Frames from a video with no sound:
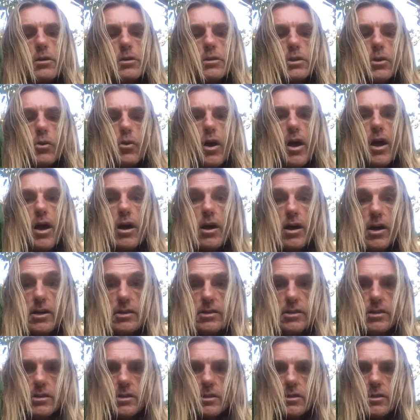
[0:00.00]
So I
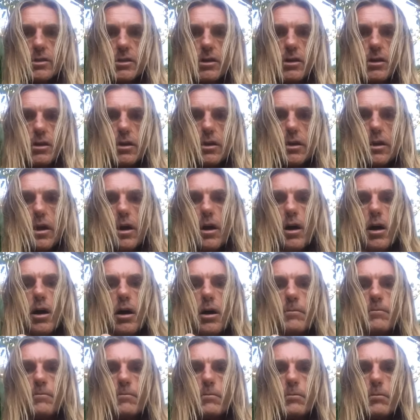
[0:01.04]
asked,
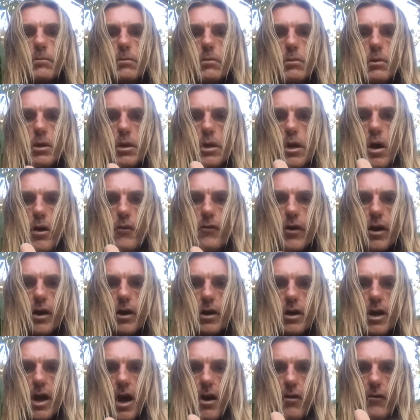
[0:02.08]
if I
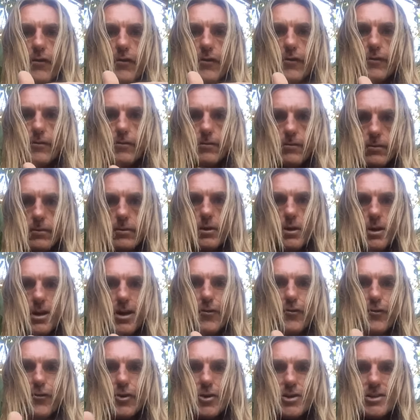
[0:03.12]
could have,
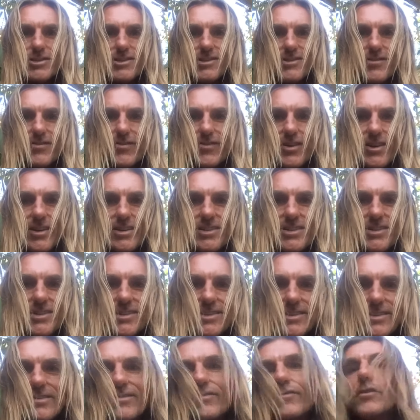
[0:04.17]

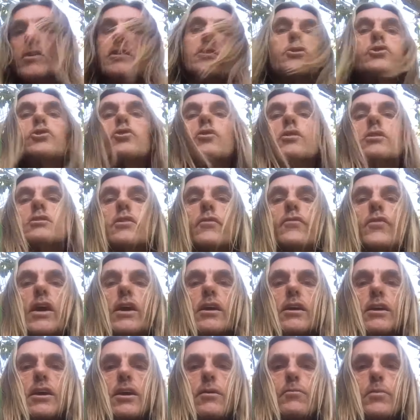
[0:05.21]
first choice, if they
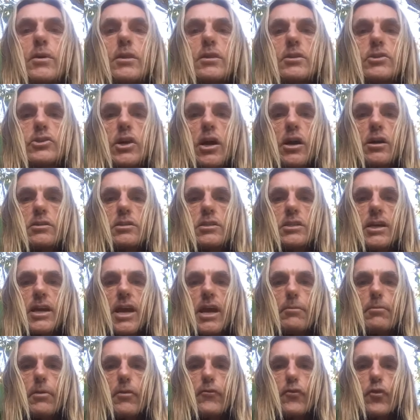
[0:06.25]
could give me the chance to
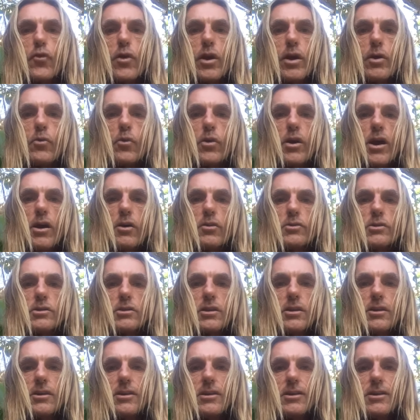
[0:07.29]
get it before anyone
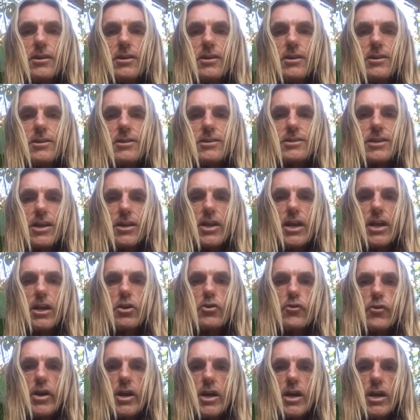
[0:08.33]
else. So they
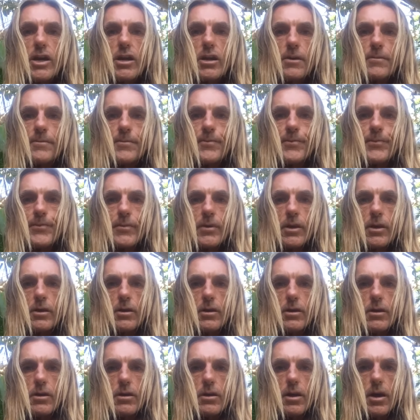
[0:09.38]
agreed, and
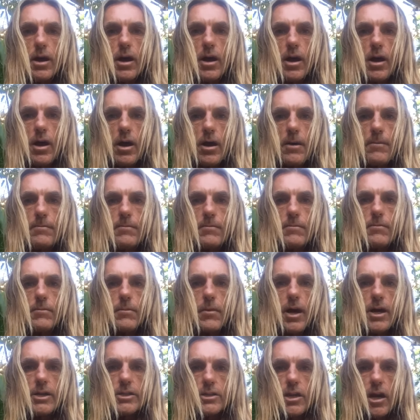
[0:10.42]

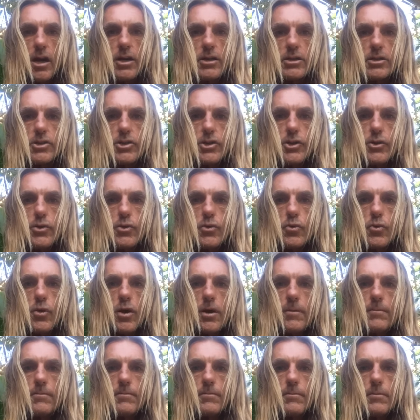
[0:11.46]
I started
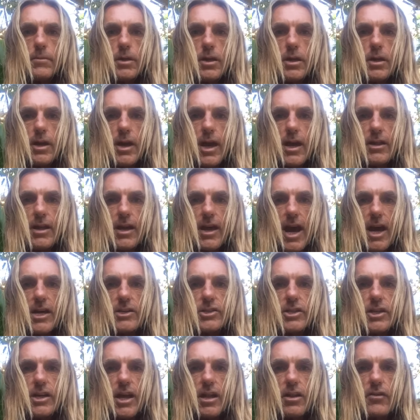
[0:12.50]
to get the
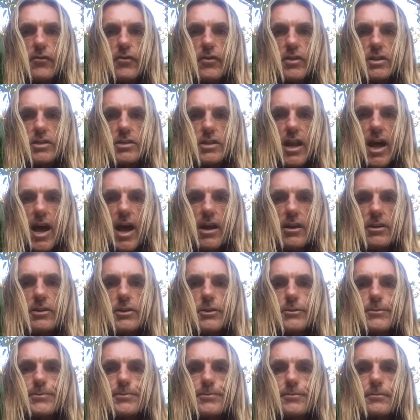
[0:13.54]
cash together for this land.